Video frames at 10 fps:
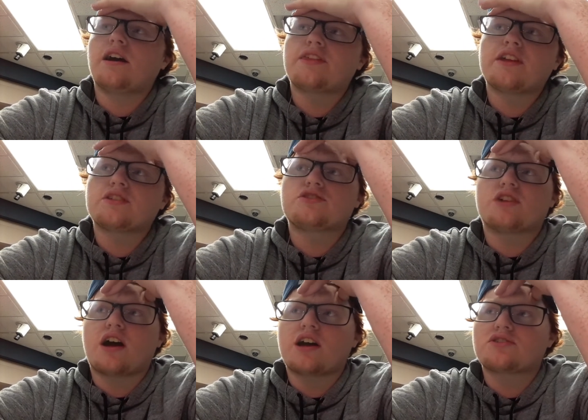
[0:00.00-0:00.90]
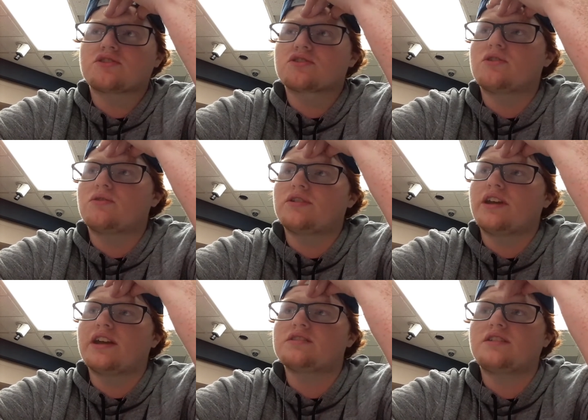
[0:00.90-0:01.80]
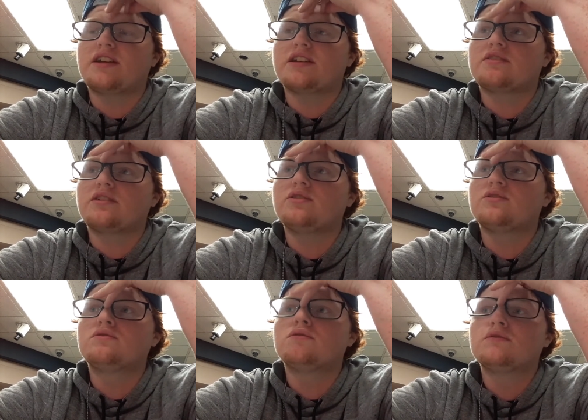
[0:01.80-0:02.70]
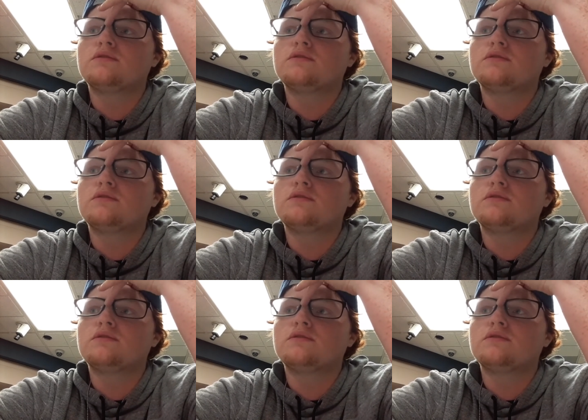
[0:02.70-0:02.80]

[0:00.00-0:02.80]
I think Josh is going to SDSU